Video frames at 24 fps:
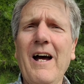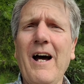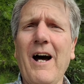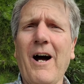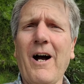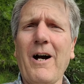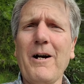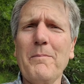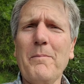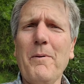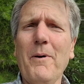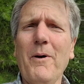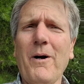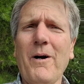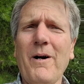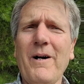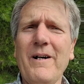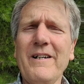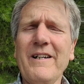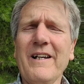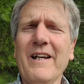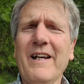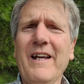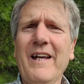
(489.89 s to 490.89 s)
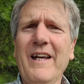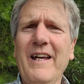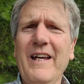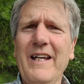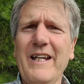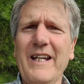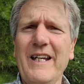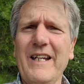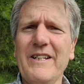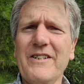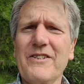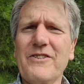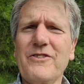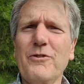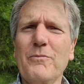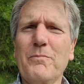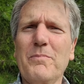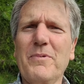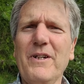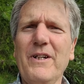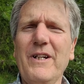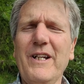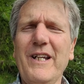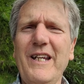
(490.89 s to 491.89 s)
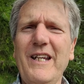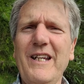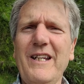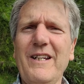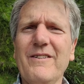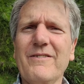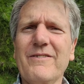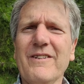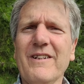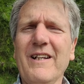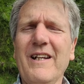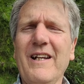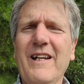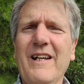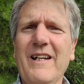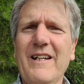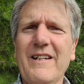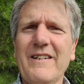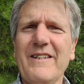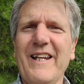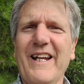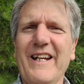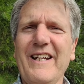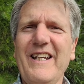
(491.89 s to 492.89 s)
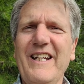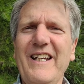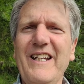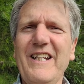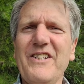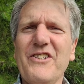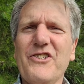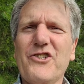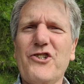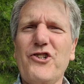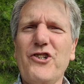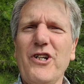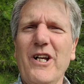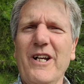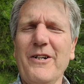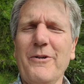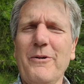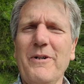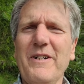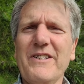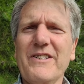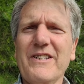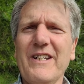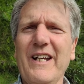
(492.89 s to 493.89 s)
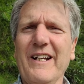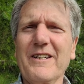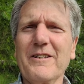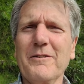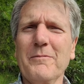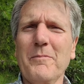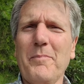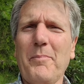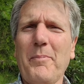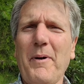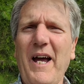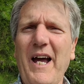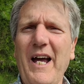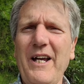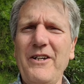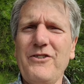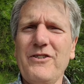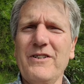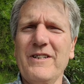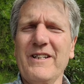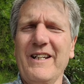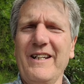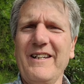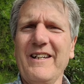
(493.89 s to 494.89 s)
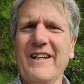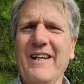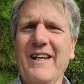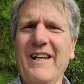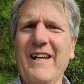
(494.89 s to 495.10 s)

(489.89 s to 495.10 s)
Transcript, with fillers: Our part is to believe that He is generous and compassionate